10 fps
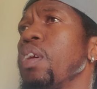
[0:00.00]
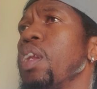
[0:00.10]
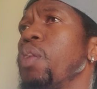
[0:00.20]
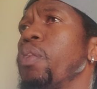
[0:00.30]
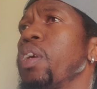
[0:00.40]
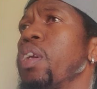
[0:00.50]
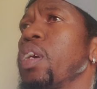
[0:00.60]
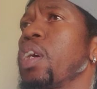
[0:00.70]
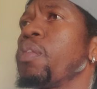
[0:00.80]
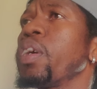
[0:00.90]
And then we're
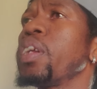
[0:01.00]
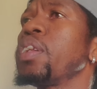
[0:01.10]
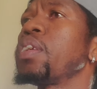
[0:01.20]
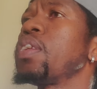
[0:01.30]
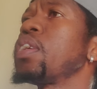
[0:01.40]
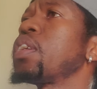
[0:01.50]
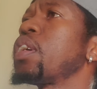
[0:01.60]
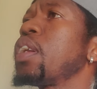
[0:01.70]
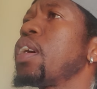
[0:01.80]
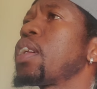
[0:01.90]
gonna get right into this
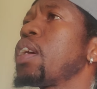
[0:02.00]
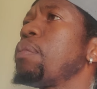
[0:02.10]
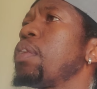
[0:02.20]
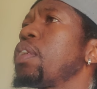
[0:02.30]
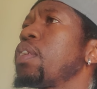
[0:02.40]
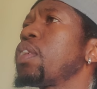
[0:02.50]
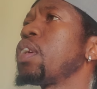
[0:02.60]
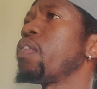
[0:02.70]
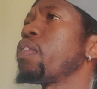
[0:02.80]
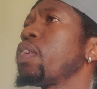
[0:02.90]
thing. Long time I'm gonna touch
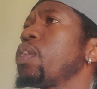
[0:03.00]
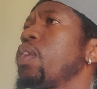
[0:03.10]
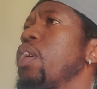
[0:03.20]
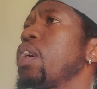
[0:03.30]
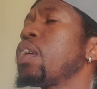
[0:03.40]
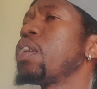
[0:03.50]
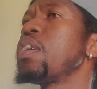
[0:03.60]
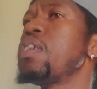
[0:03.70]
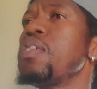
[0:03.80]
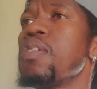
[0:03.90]
that virtual.
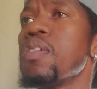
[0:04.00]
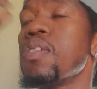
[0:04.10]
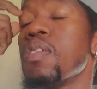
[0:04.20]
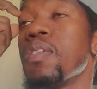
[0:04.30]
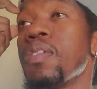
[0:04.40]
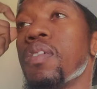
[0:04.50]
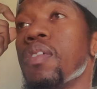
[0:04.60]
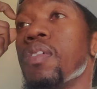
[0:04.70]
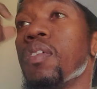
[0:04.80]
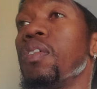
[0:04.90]
Yeah.
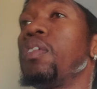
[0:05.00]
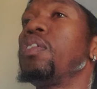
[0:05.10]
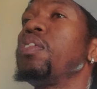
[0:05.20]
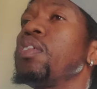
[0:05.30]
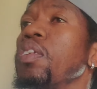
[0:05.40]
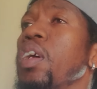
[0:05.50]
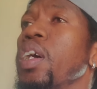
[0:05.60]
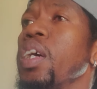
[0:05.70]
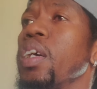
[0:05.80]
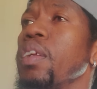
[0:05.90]
So
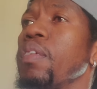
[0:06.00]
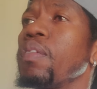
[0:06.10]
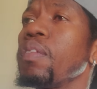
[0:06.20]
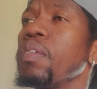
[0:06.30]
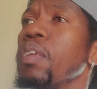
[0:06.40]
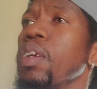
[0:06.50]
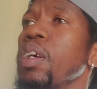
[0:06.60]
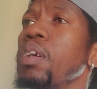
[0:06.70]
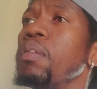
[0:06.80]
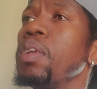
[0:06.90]
alright.
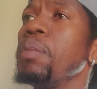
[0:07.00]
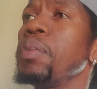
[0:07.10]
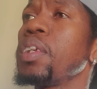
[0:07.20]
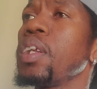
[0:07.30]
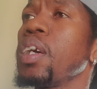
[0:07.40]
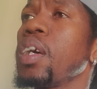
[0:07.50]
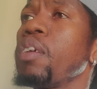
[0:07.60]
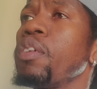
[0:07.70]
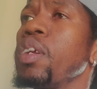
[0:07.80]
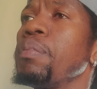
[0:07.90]
Let me select
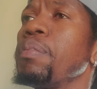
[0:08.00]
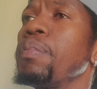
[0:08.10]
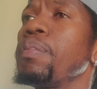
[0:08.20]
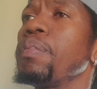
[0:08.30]
a rhythm.